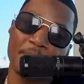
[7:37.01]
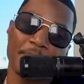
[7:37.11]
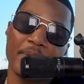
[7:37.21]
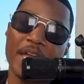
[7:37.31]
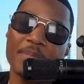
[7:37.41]

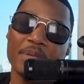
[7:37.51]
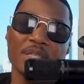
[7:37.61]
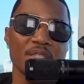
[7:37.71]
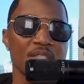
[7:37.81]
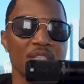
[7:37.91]
maybe
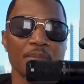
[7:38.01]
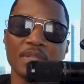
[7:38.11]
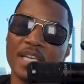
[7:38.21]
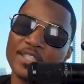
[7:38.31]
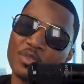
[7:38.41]
this is
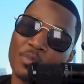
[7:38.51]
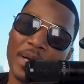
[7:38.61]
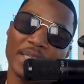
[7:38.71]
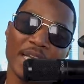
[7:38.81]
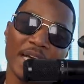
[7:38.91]
something that you
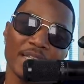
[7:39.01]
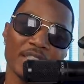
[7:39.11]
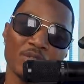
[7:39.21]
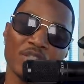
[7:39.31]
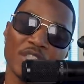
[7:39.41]
might not,
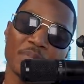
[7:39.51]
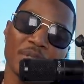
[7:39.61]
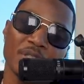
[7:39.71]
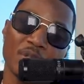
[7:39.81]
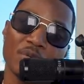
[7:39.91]
you shouldn't
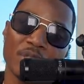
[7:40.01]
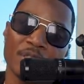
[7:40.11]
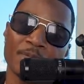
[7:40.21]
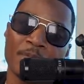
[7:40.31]
be doing.